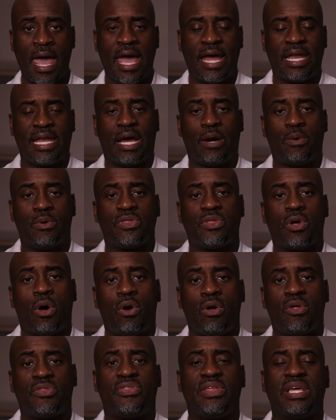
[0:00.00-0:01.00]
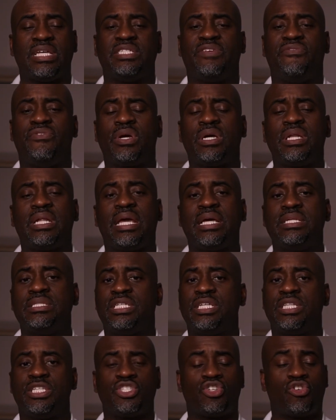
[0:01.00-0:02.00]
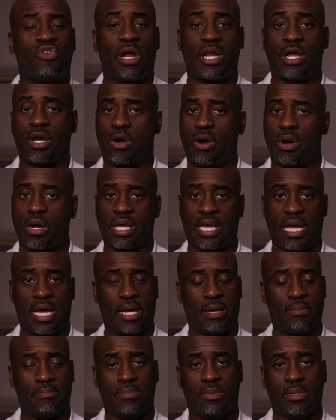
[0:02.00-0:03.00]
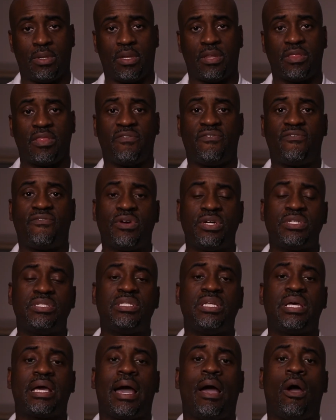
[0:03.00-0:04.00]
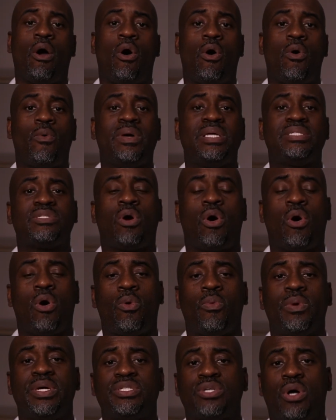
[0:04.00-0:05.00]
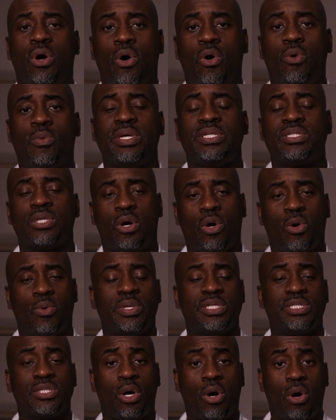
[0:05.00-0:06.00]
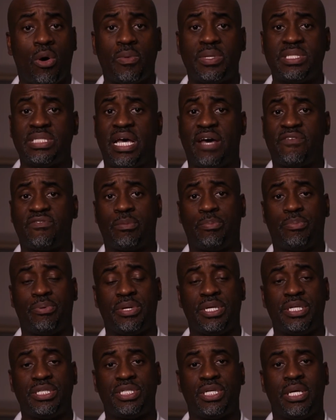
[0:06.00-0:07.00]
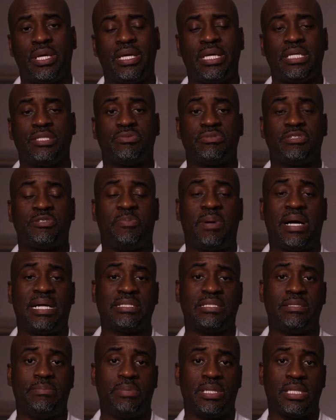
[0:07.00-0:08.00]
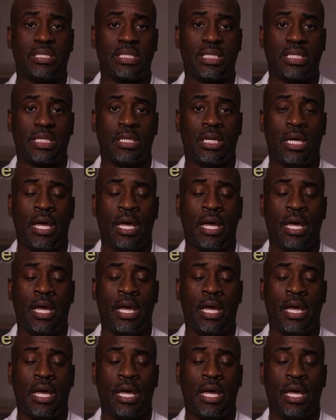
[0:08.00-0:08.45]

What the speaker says: Now, with all things, if you're gonna get into this credit card game, the first thing I always have to preach is responsibility.